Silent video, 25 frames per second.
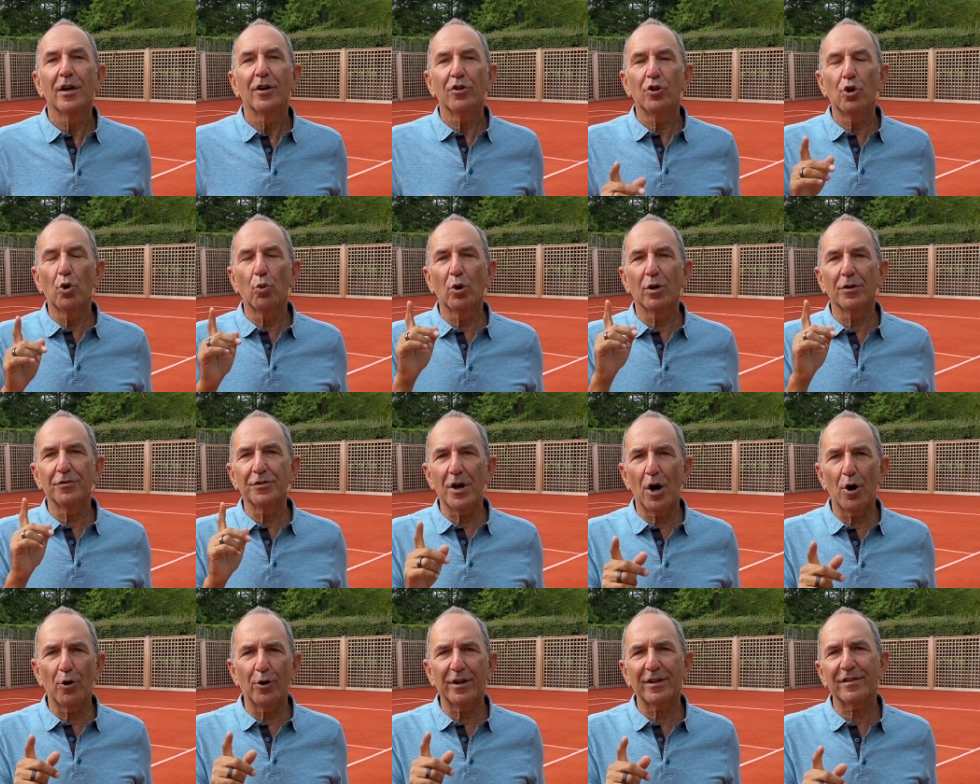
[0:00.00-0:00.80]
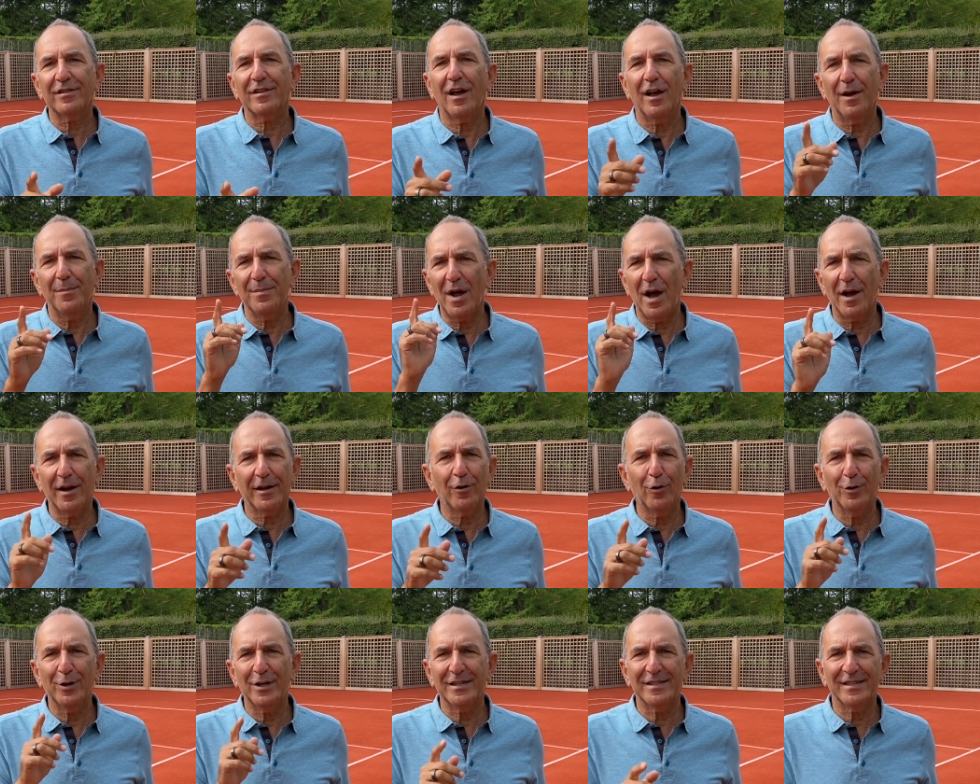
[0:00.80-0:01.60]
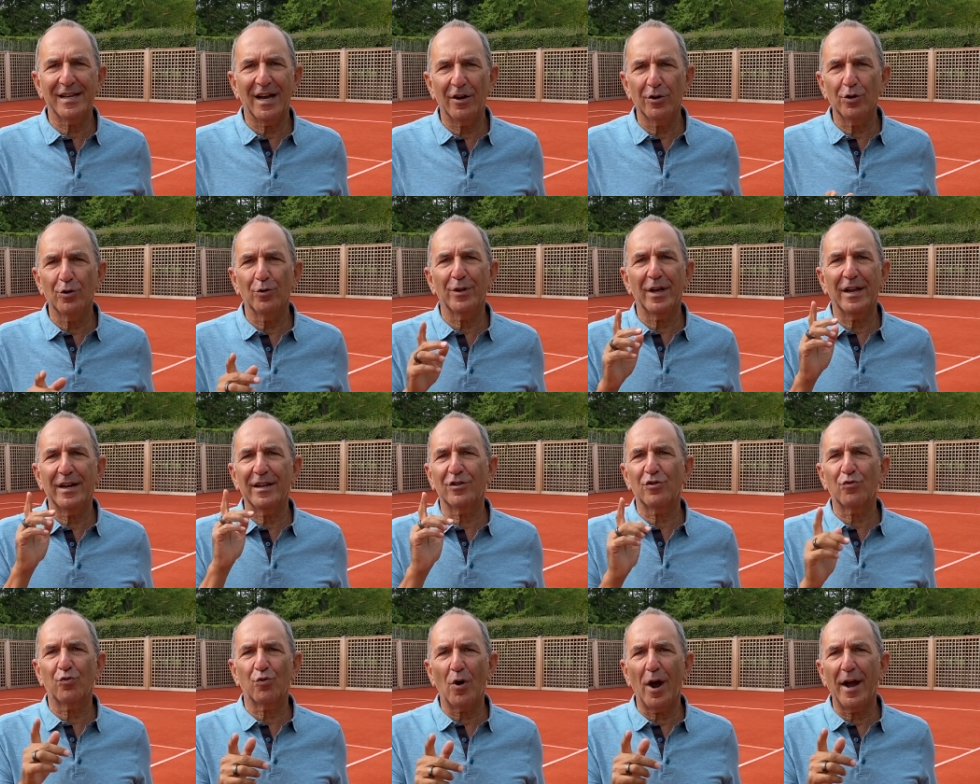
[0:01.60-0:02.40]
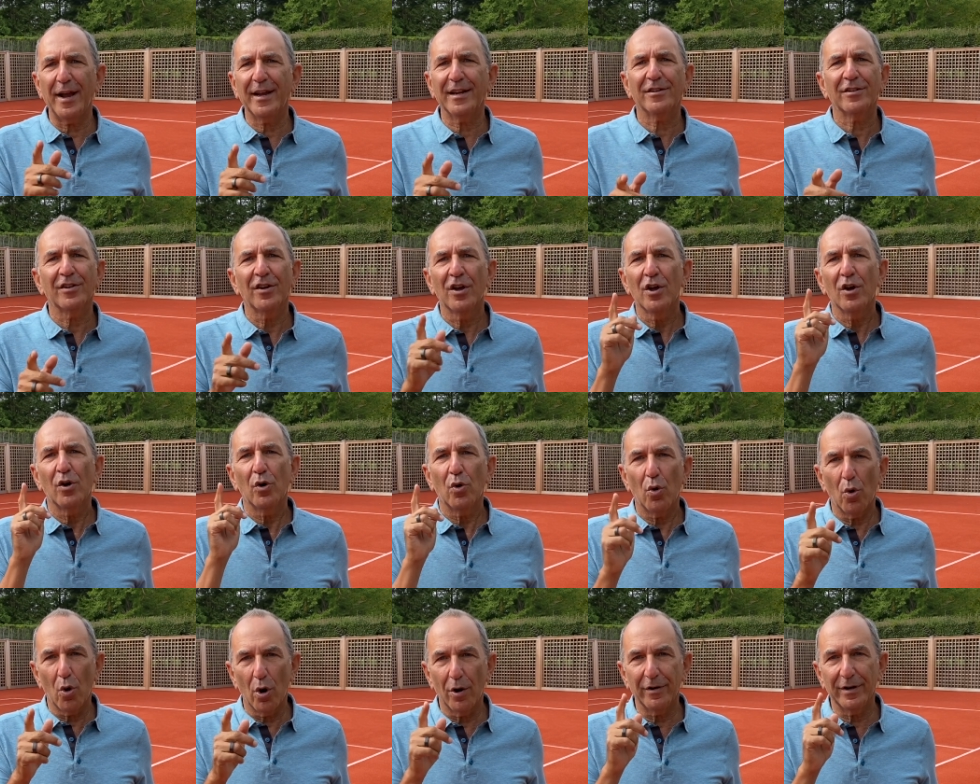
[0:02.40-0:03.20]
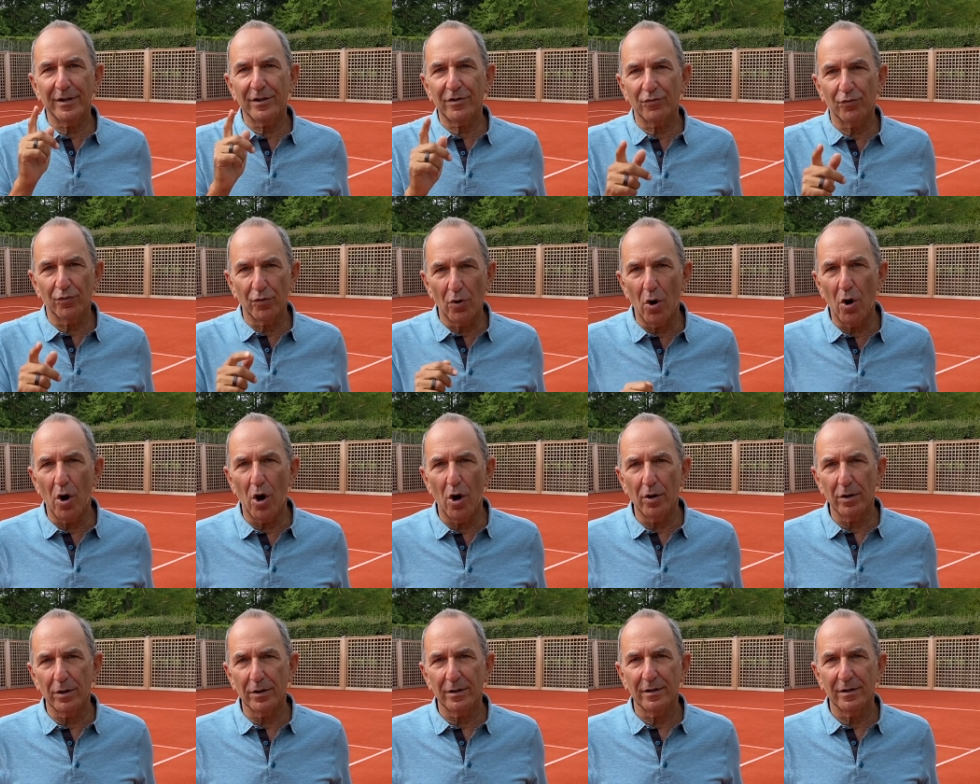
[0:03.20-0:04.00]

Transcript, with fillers: You will notice I am not going to tell you that it's right or it's wrong.